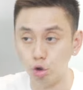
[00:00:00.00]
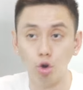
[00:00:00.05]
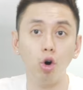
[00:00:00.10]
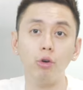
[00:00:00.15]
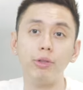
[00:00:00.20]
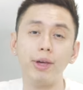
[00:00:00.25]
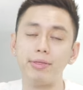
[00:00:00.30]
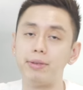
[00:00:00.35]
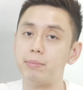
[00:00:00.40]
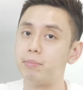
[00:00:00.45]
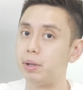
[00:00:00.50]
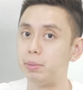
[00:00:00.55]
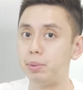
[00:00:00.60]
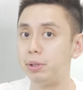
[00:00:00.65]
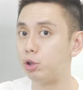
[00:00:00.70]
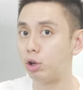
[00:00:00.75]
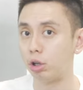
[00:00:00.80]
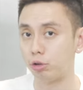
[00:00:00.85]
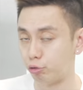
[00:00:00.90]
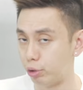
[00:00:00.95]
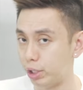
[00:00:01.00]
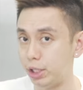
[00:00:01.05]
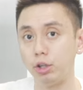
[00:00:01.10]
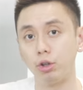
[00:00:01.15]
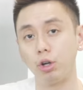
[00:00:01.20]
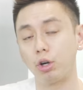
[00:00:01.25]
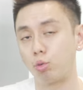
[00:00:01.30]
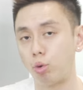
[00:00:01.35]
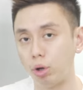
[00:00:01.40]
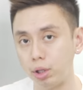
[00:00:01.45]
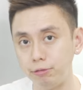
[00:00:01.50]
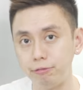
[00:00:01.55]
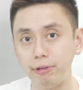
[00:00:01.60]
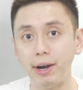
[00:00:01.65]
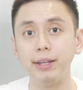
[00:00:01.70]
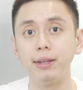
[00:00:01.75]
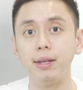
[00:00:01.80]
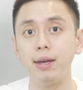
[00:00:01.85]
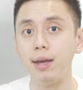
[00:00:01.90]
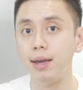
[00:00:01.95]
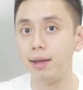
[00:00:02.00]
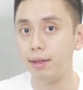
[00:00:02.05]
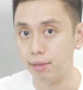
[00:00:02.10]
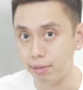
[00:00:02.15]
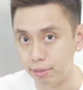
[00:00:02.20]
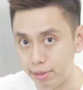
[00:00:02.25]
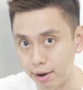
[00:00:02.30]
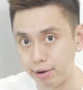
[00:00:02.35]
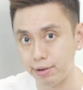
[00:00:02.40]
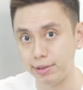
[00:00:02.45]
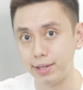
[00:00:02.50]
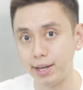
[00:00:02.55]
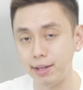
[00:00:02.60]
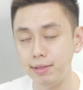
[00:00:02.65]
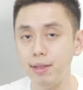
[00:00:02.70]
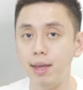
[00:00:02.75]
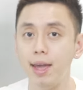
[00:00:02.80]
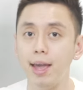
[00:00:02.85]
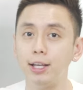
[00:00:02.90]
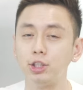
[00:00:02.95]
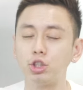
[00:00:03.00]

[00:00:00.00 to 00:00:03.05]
know that they're maybe not ready or not qualified there and then.